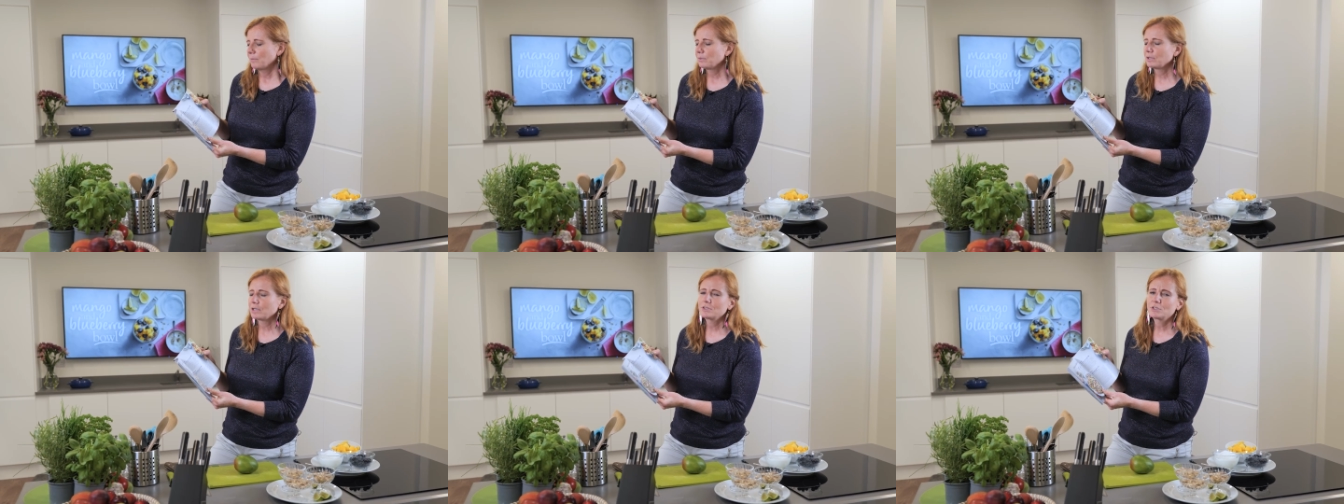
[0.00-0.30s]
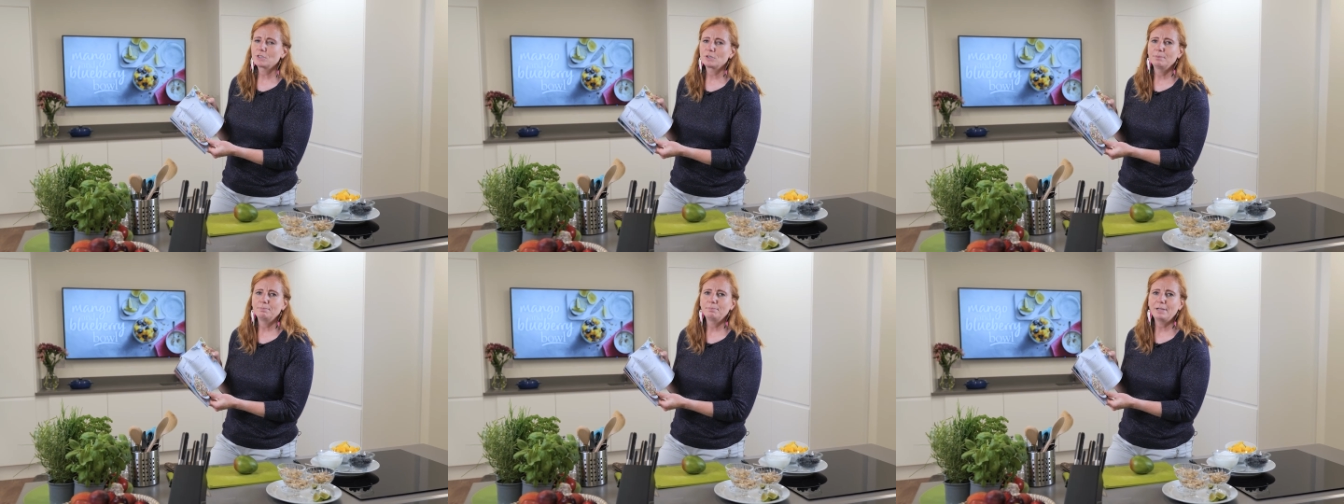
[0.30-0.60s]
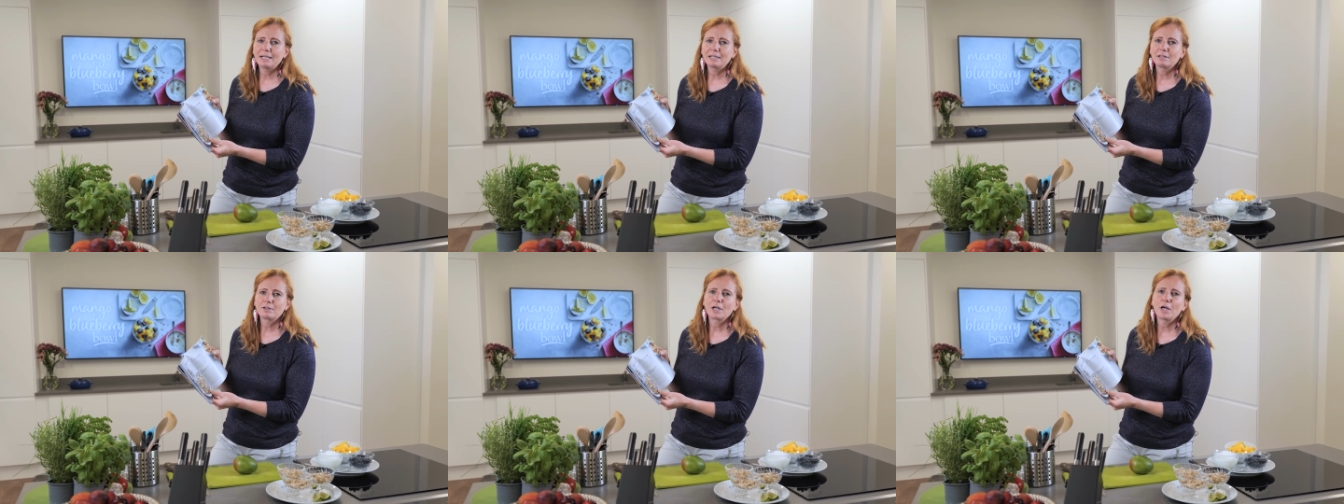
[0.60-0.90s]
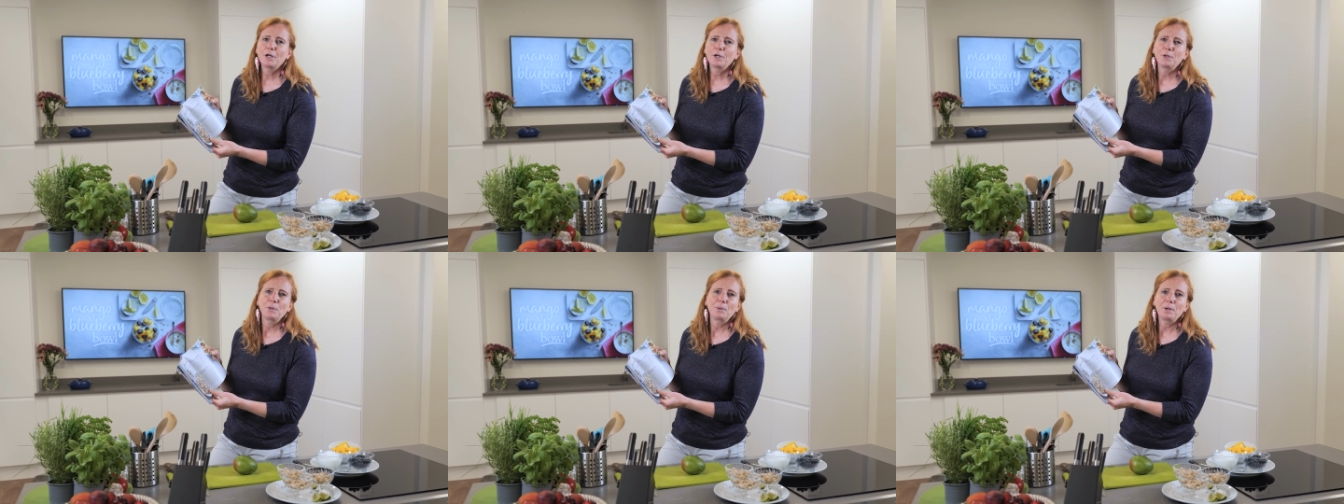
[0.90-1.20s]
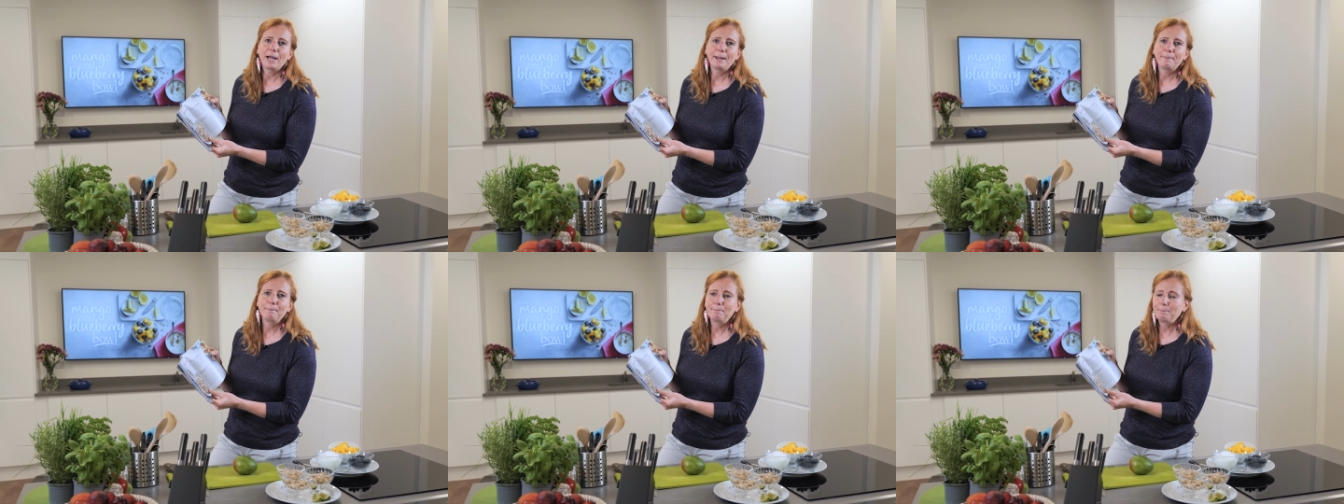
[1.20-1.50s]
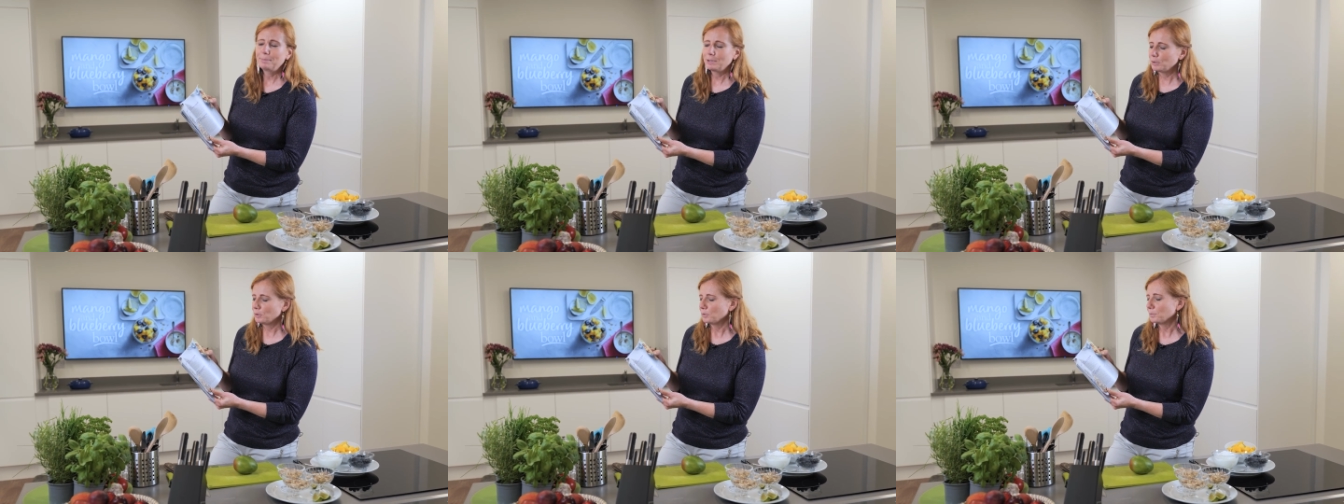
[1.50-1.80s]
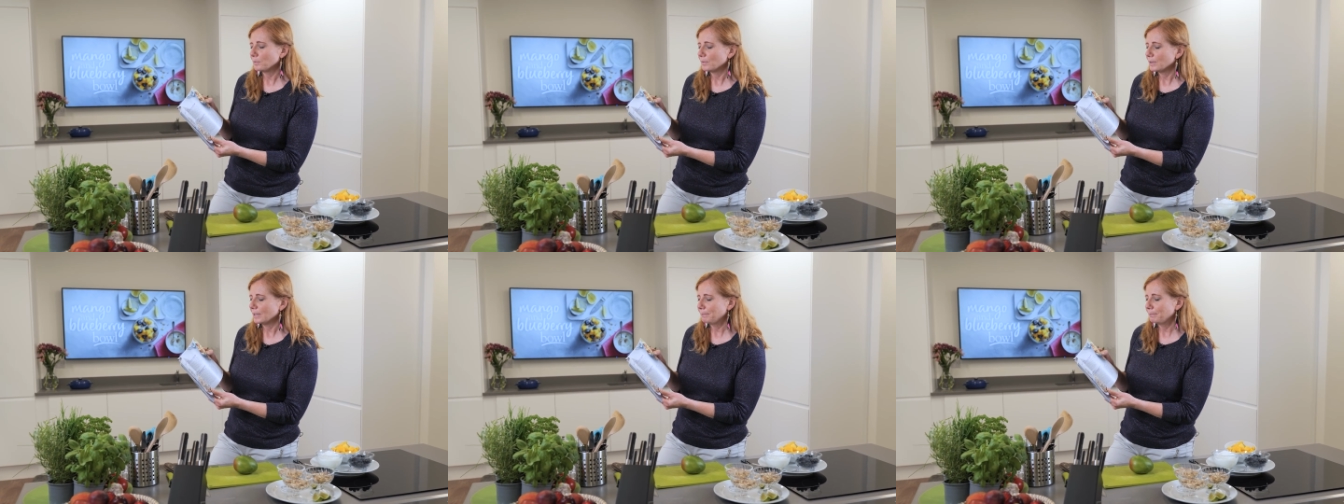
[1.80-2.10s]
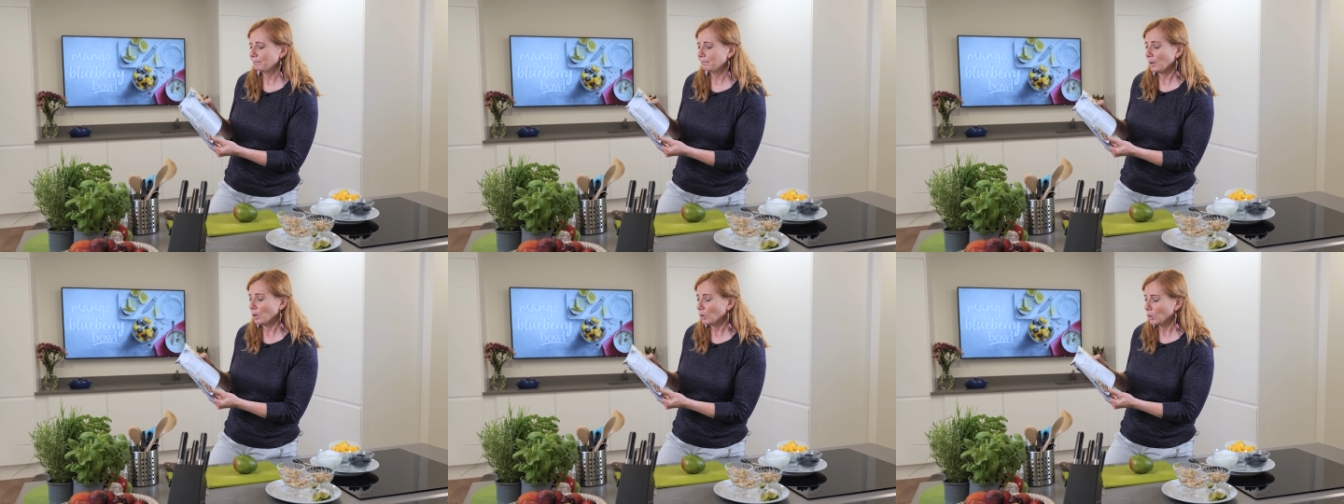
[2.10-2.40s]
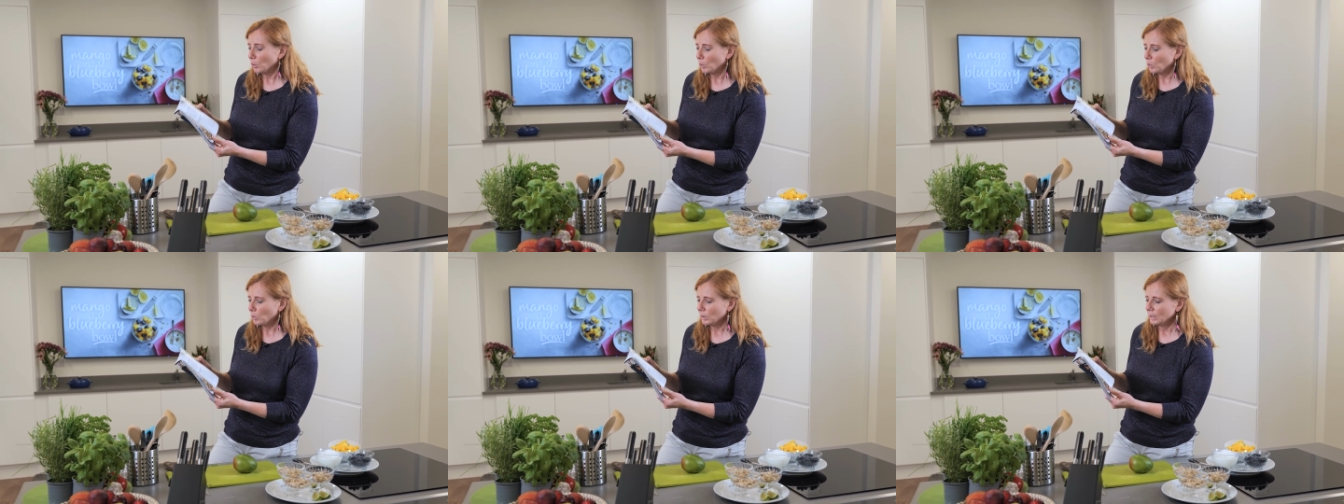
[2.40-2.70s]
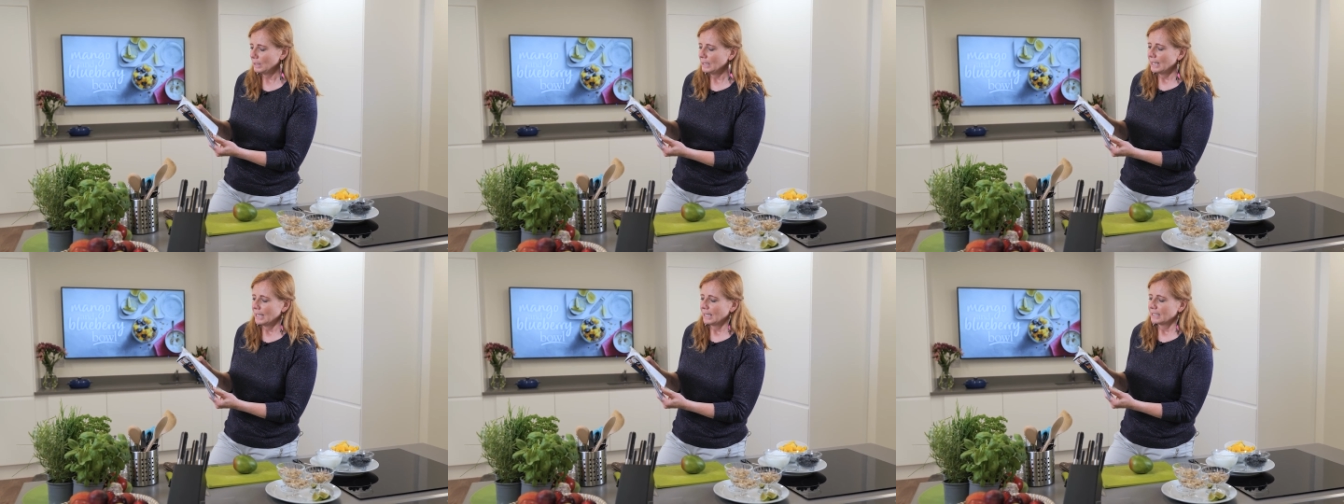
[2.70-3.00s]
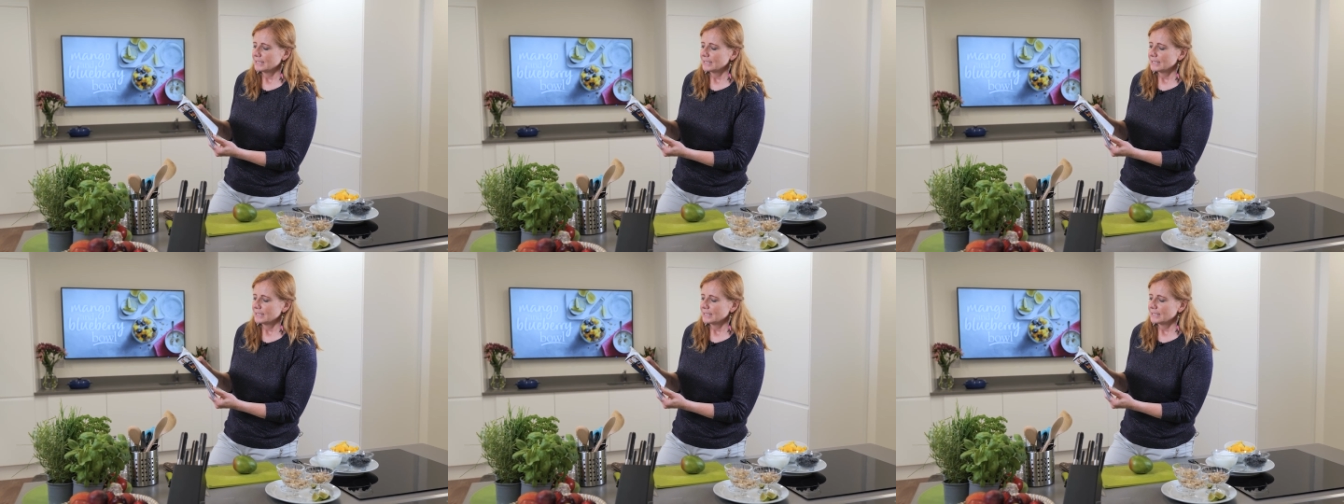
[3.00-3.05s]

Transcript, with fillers: And we're going to do a mango and blueberry bowl,